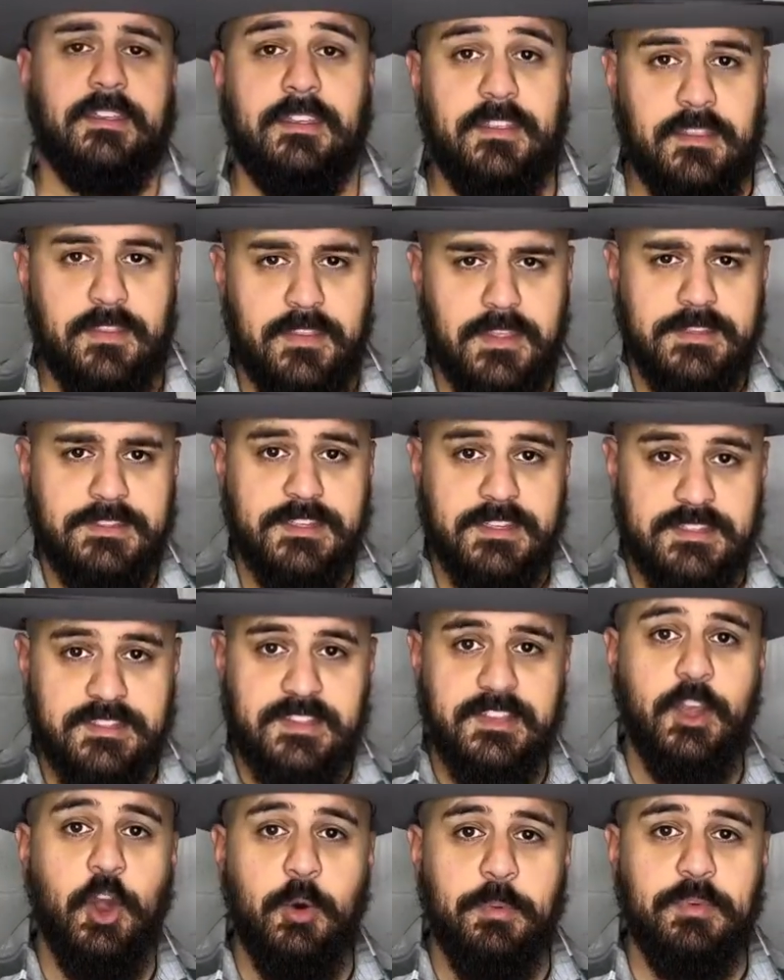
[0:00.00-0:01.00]
this is
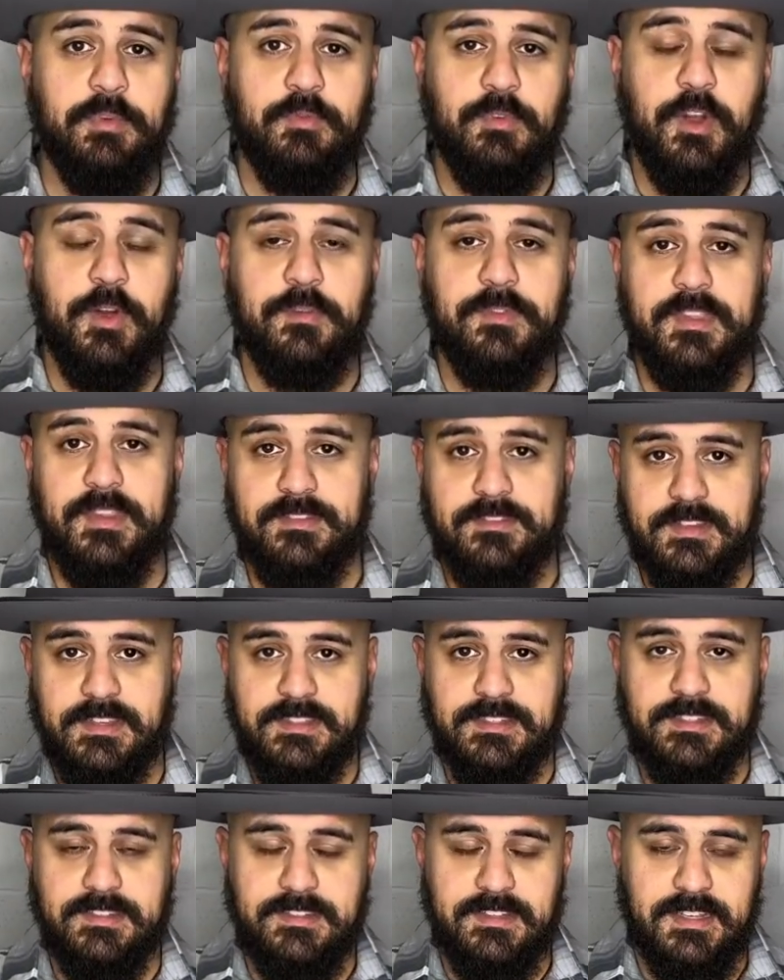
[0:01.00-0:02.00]
the Open Road. This
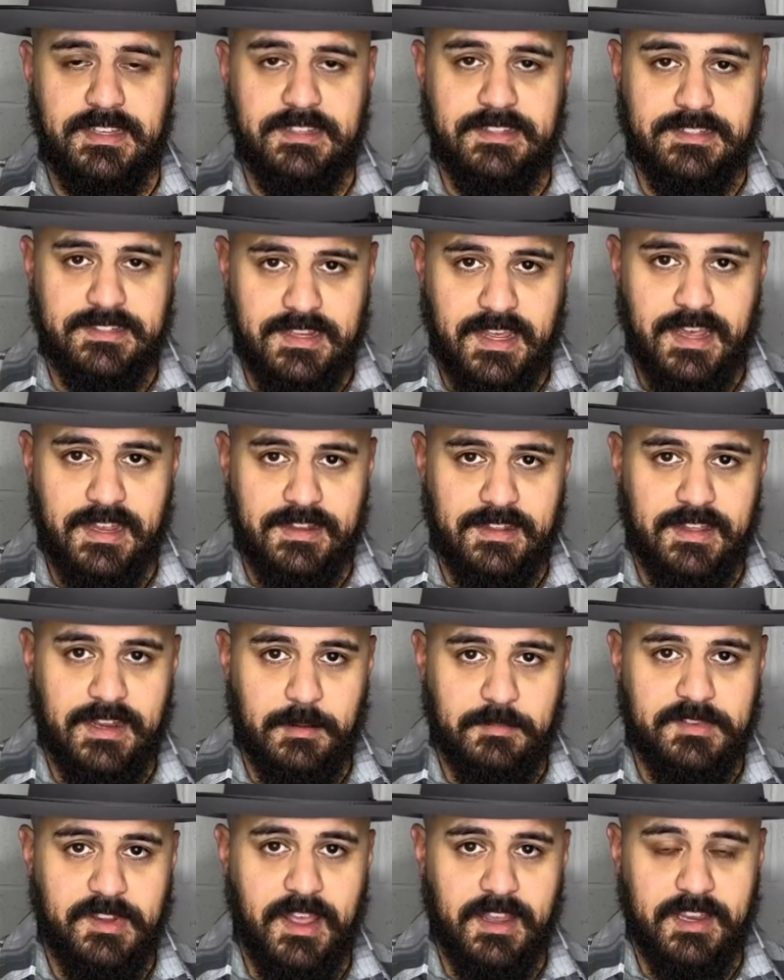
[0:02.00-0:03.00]
is the design that I'm
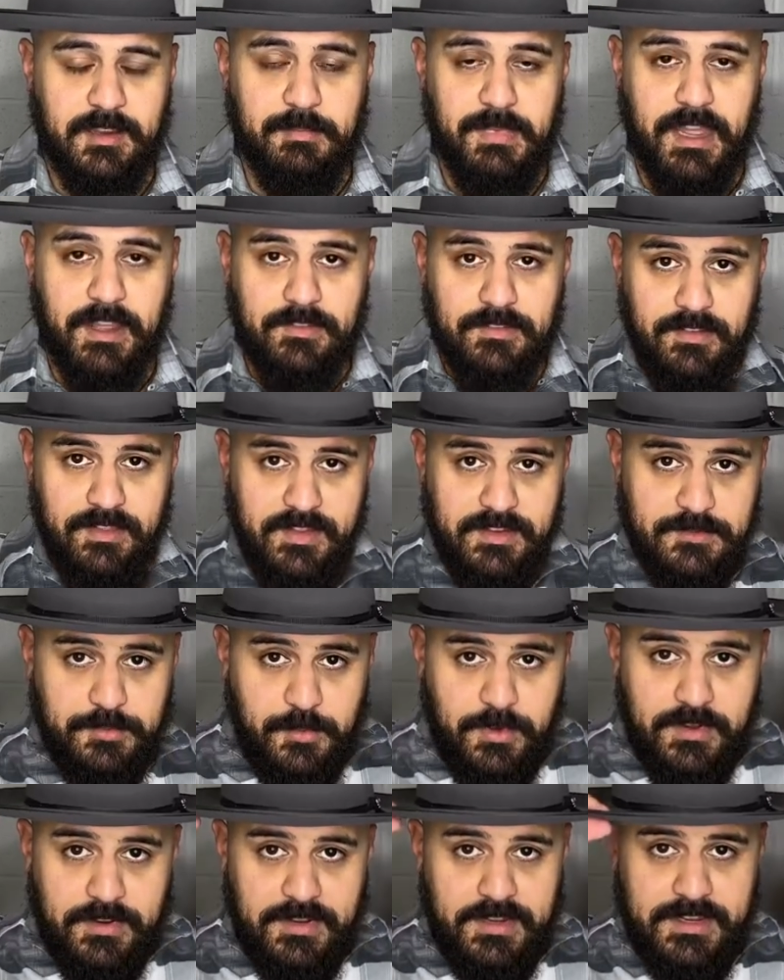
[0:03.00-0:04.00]
talking about. This
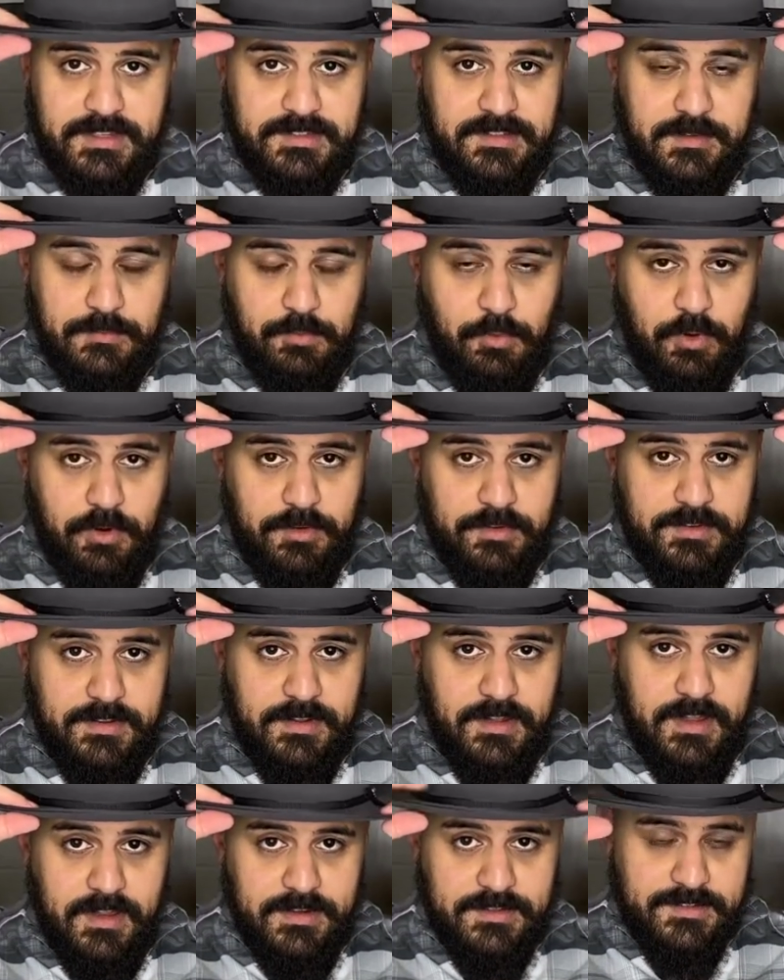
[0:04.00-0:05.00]
one is the Royal
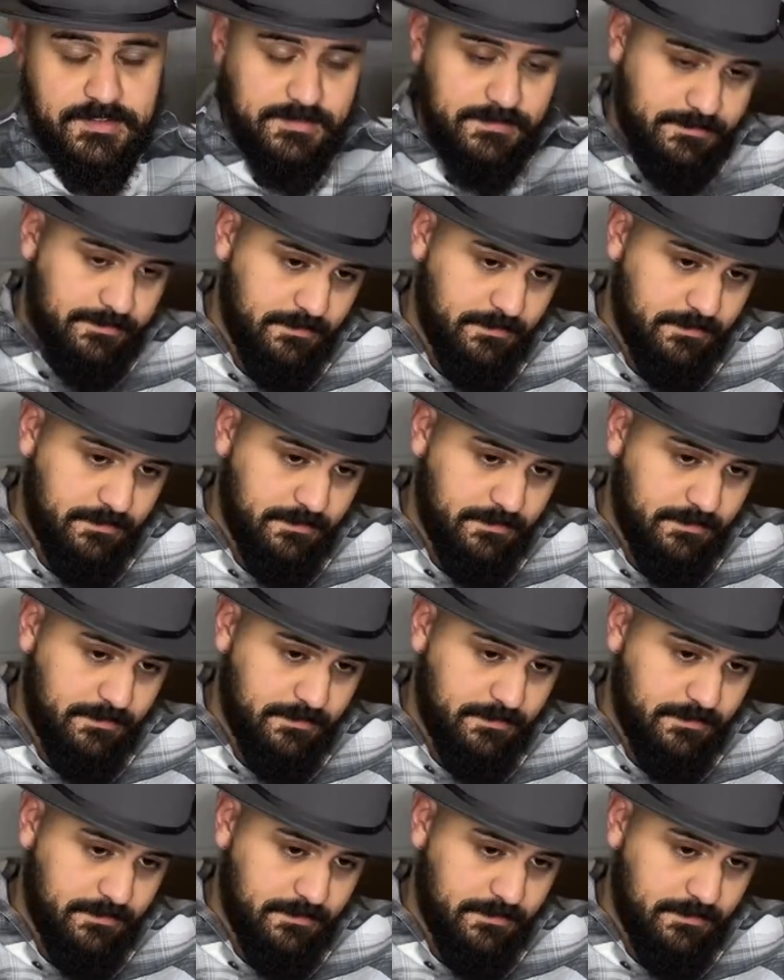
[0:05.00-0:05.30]
Deluxe.